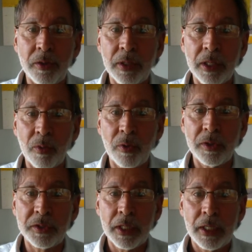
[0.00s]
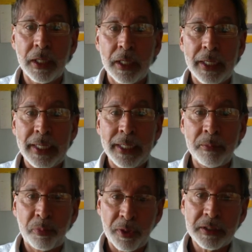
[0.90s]
In other words, in
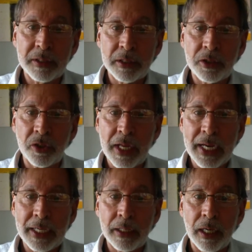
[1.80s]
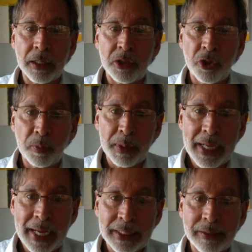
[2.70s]
prison, you're getting a
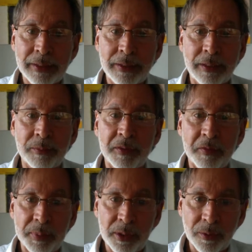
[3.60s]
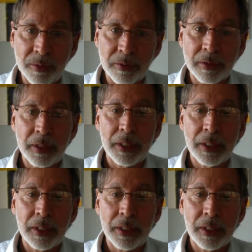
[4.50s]
duplicated system of abuse